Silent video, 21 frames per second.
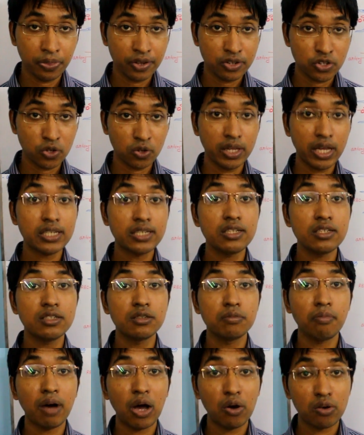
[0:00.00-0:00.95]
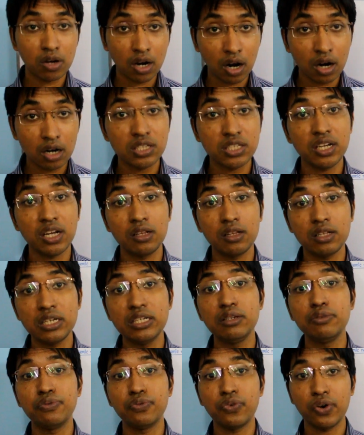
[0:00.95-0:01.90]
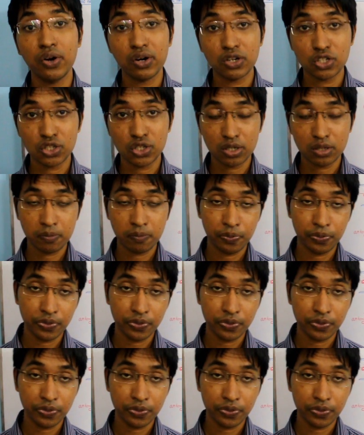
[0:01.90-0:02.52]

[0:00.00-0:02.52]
So that is myocardial infarction.